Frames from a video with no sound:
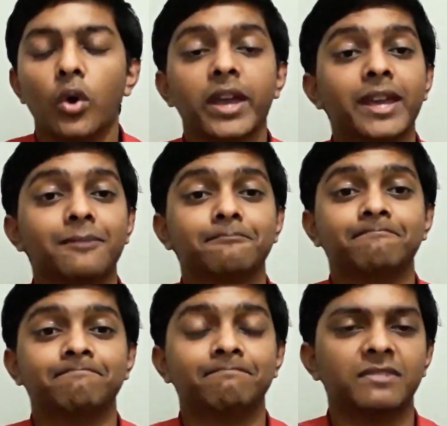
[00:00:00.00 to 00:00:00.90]
okay
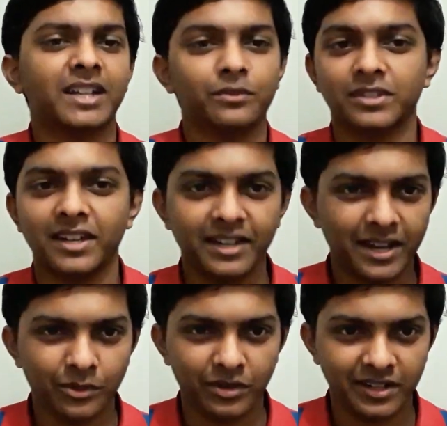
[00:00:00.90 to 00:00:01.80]
that was really
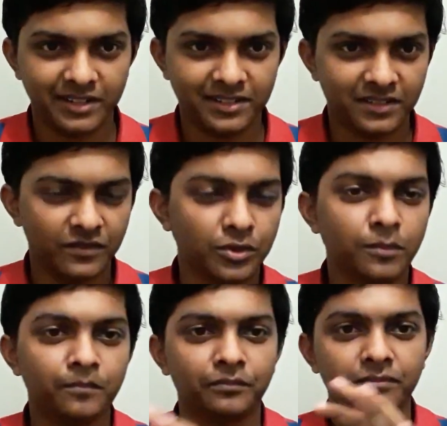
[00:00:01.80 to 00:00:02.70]
an argument itself
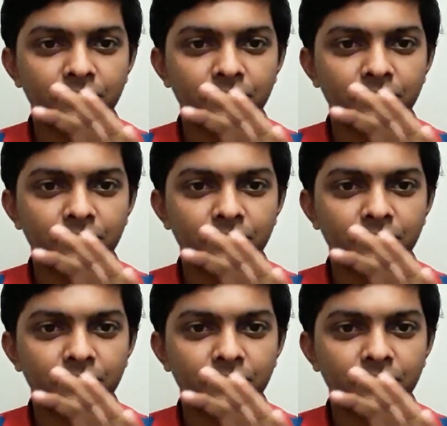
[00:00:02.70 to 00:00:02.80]
so